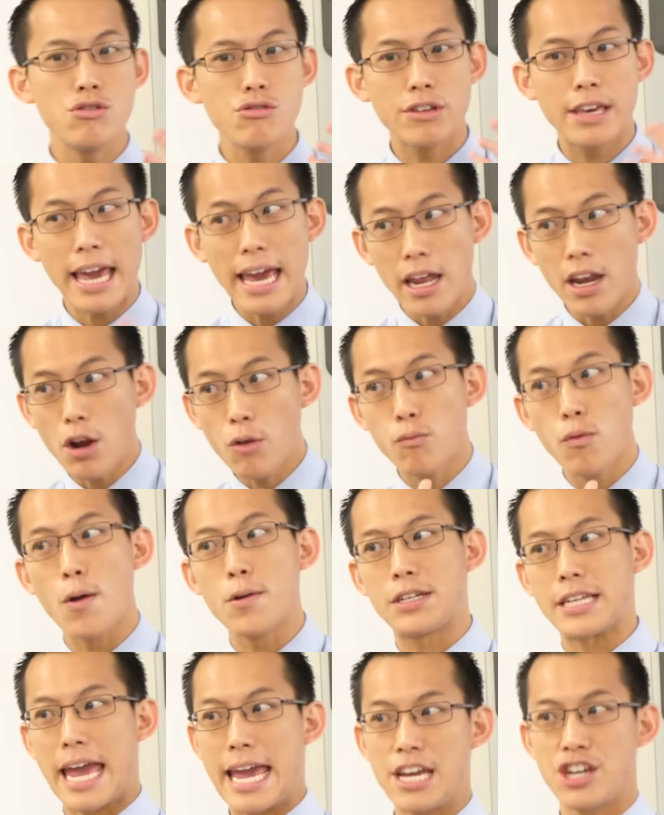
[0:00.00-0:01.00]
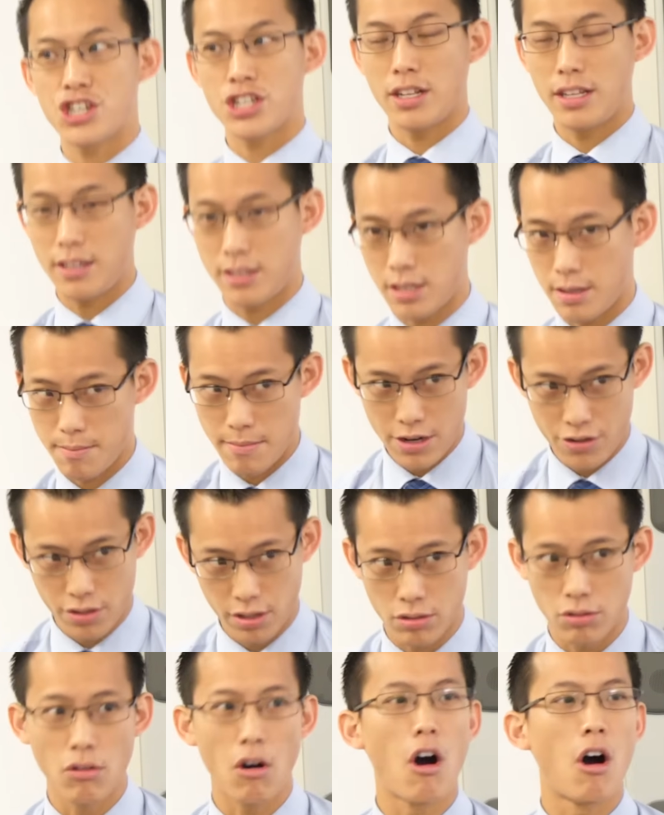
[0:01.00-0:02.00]
you get a rotationally
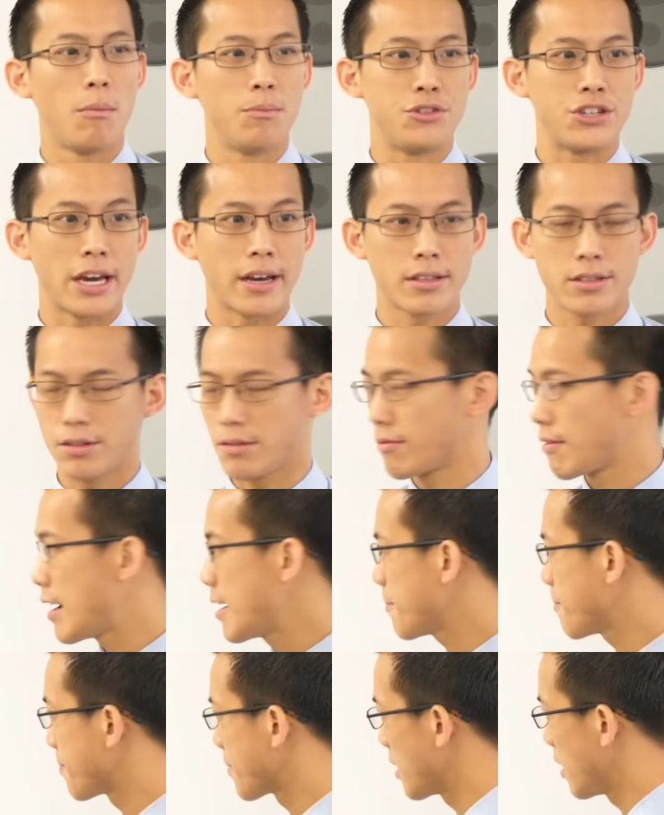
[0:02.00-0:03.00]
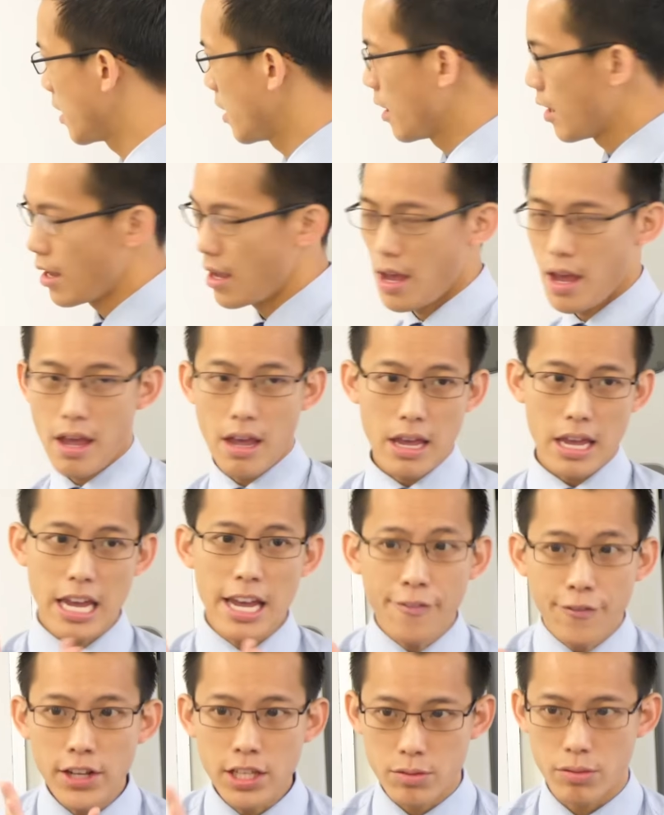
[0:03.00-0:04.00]
symmetrical object, right?
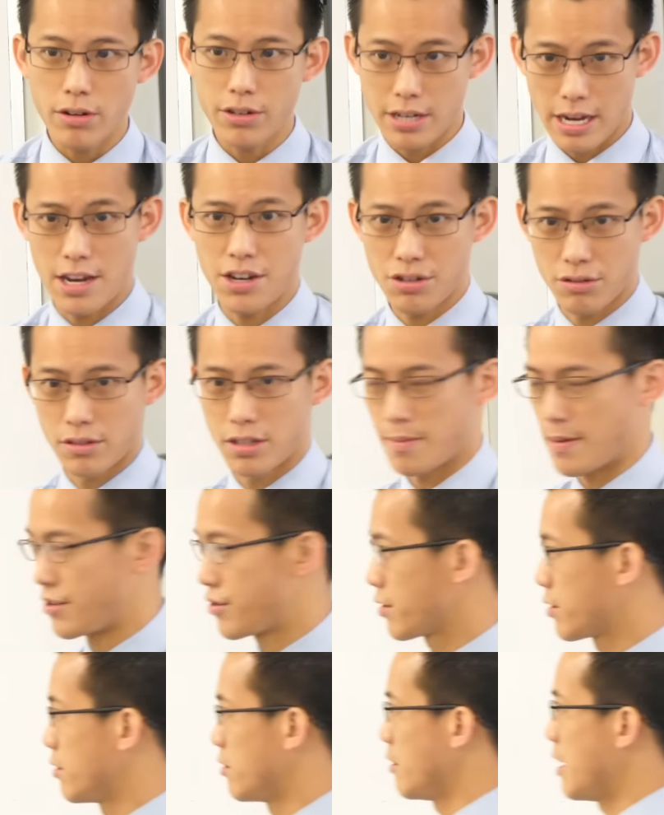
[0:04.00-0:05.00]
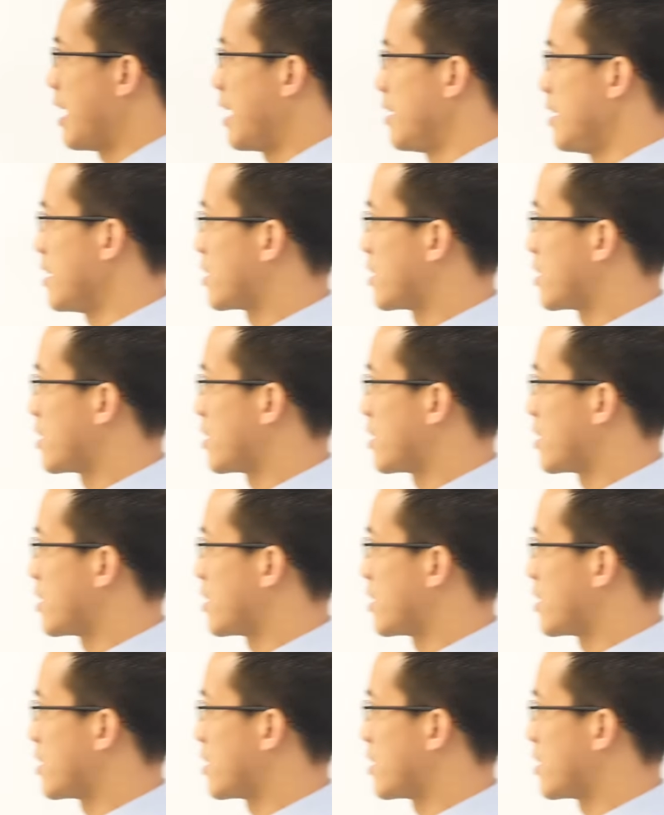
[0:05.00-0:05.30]
If it's rotational symmetrical and